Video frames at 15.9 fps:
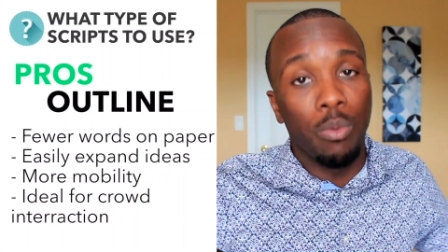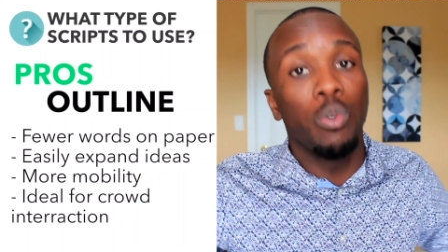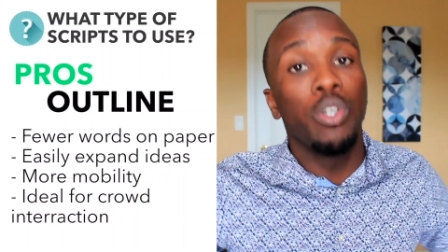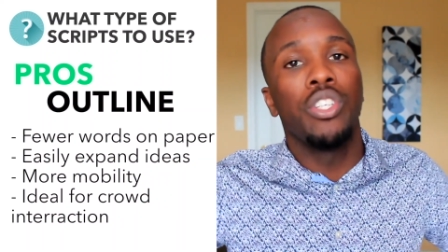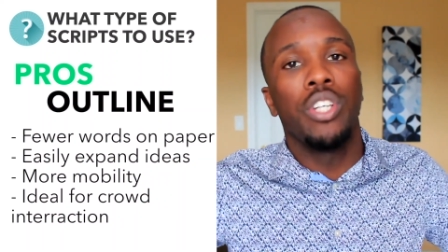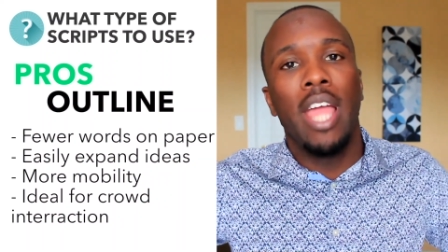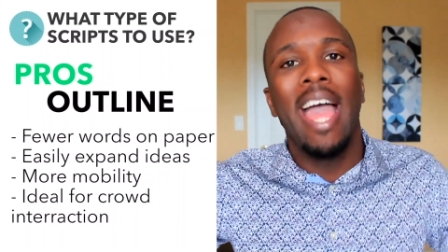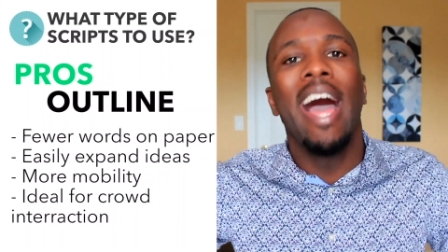
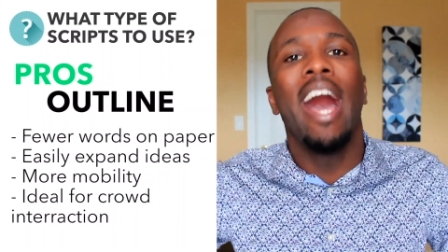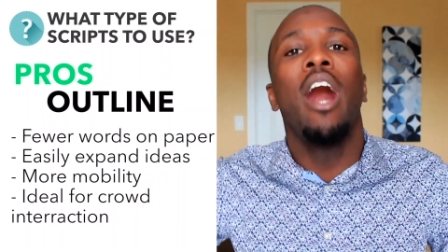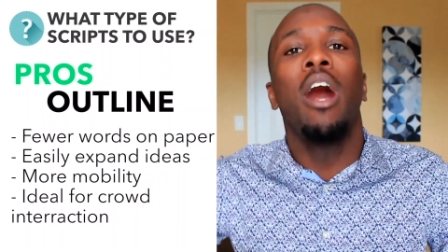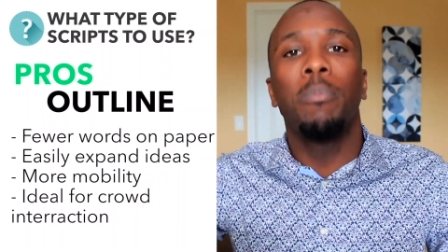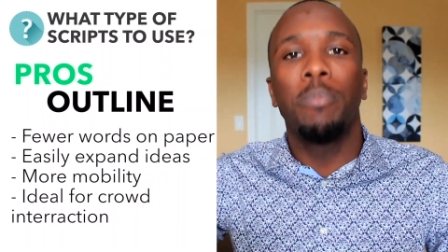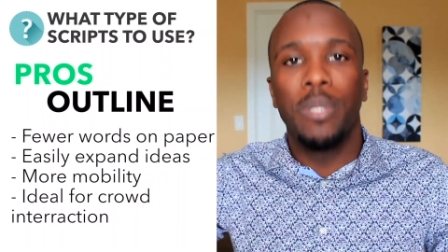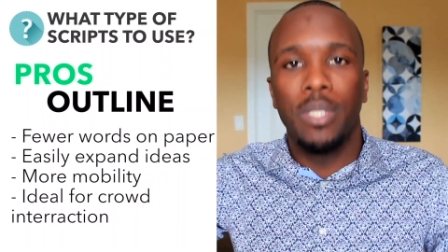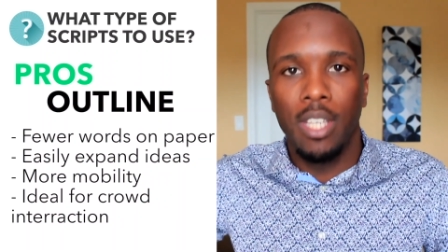which
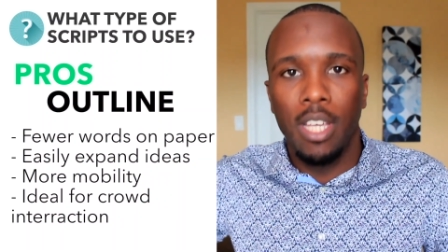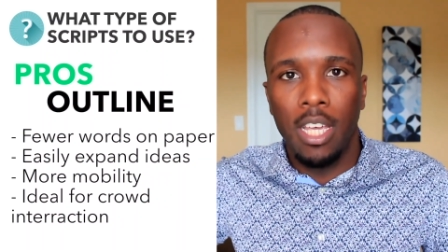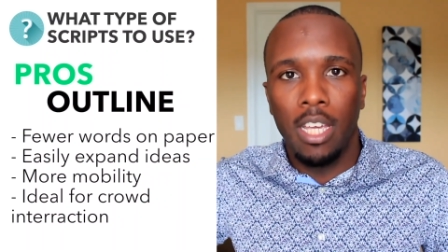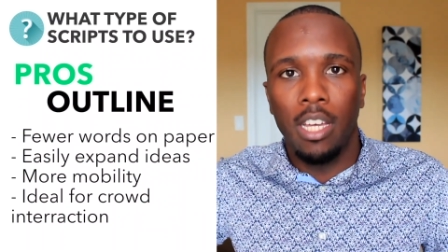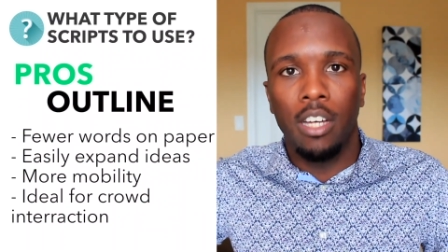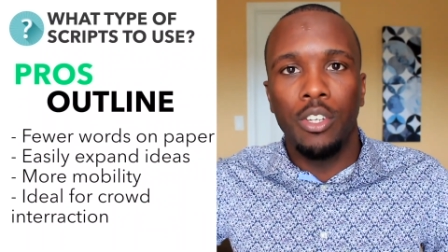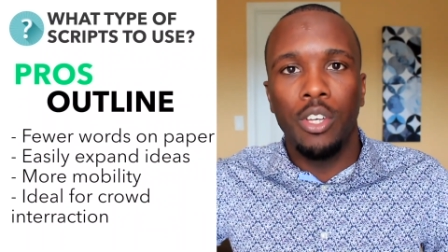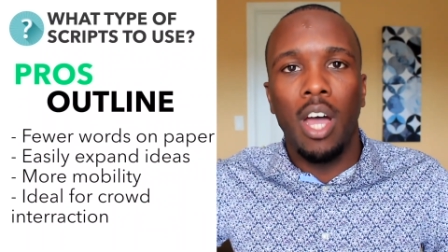helps
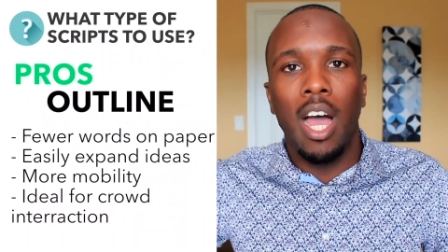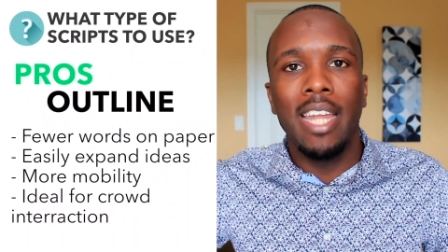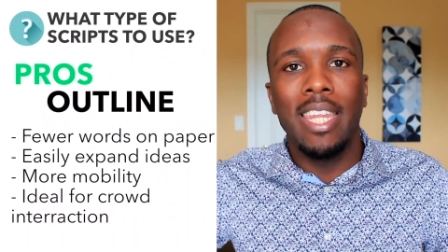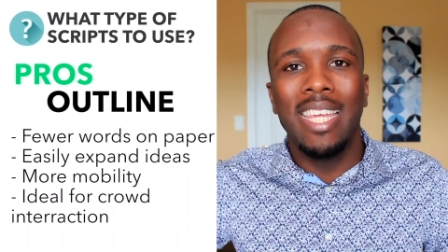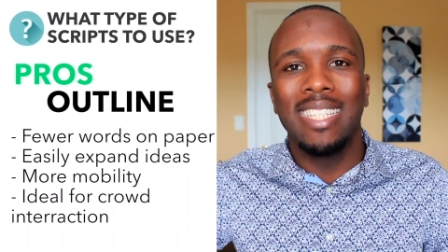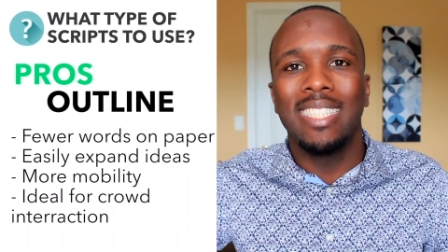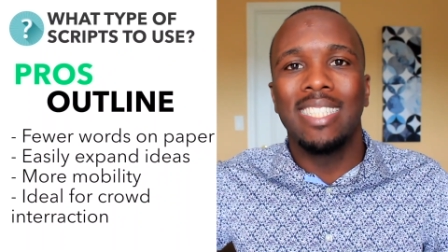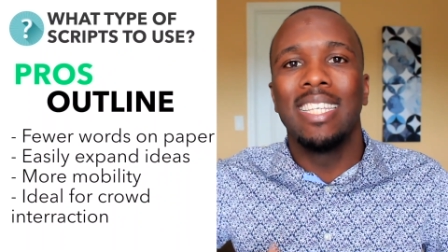your
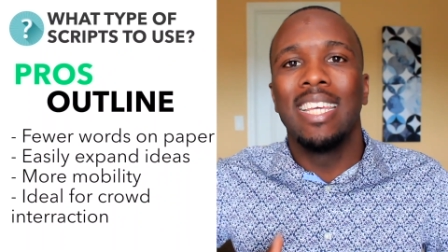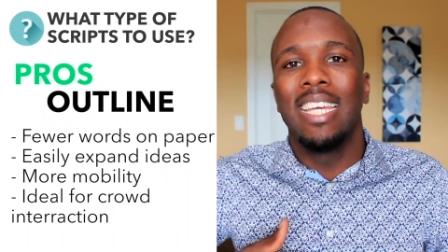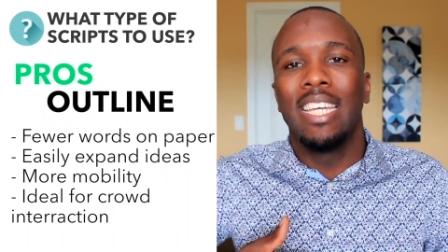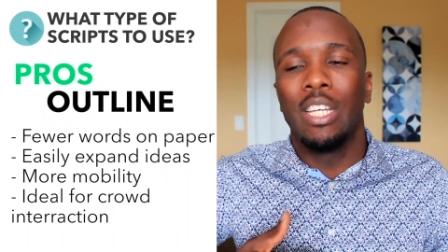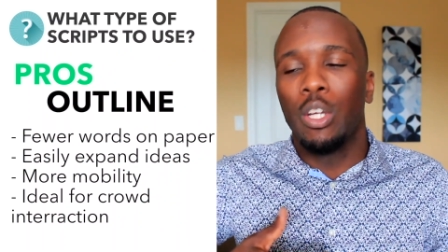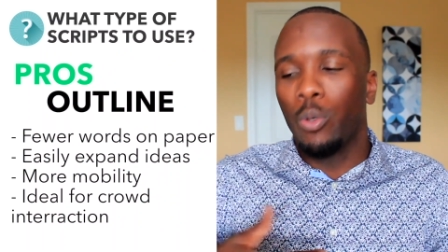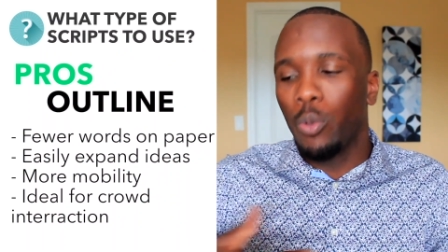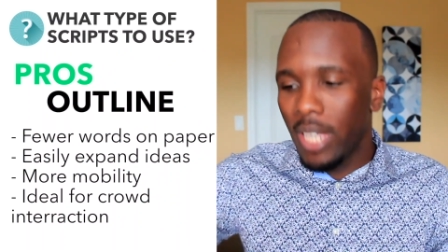audience
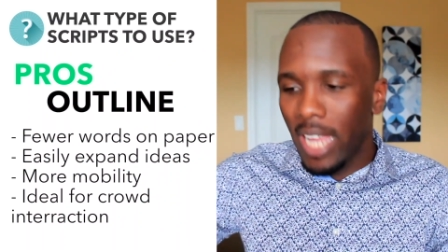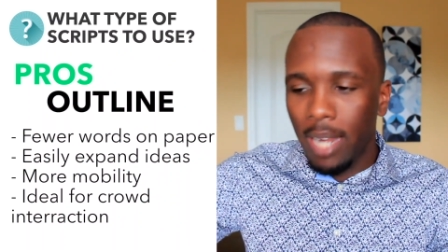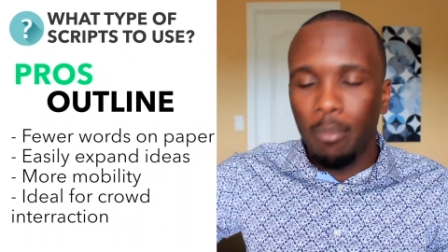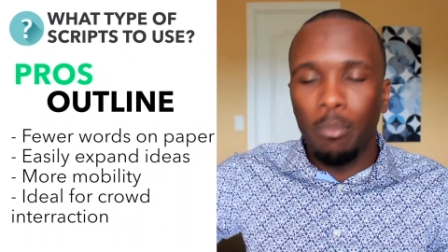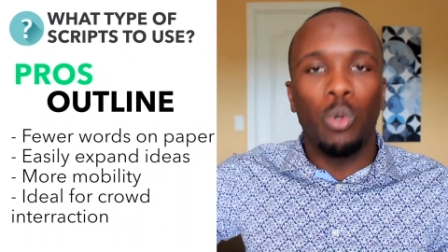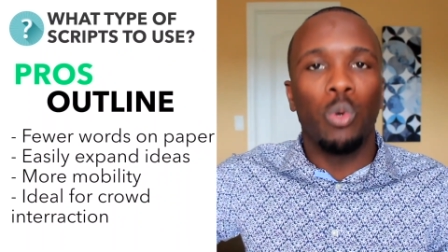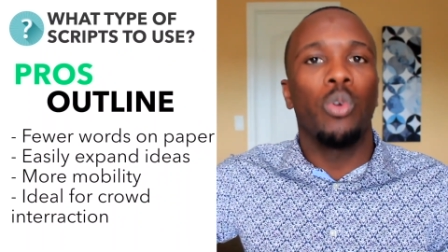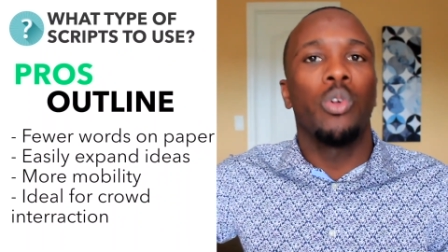
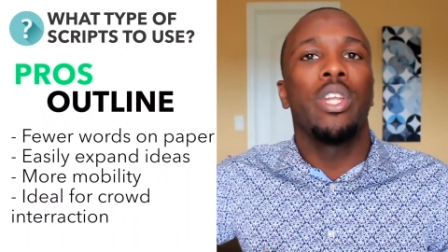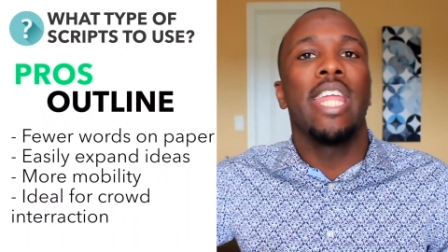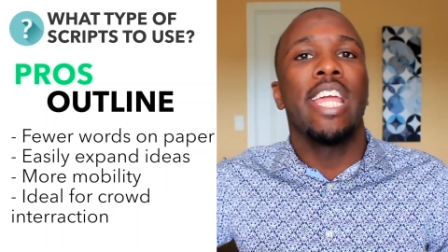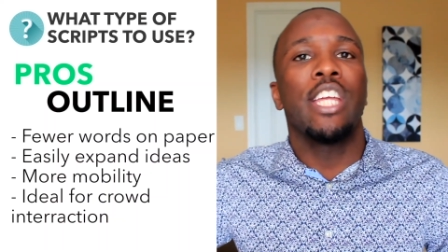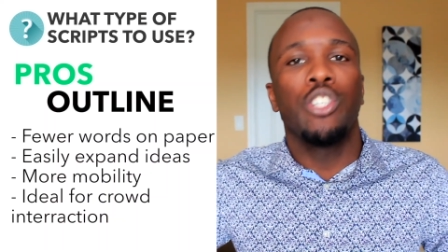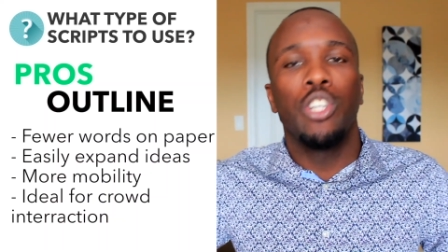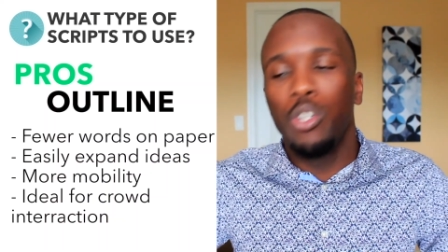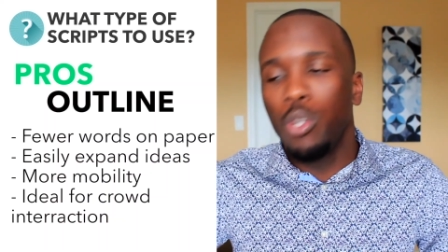create more
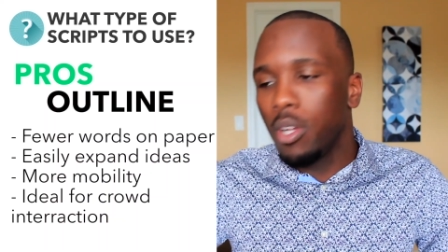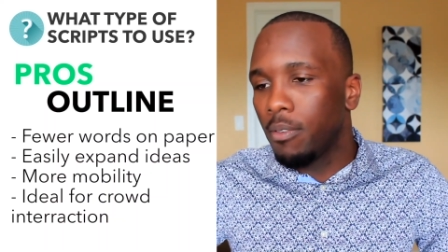connection.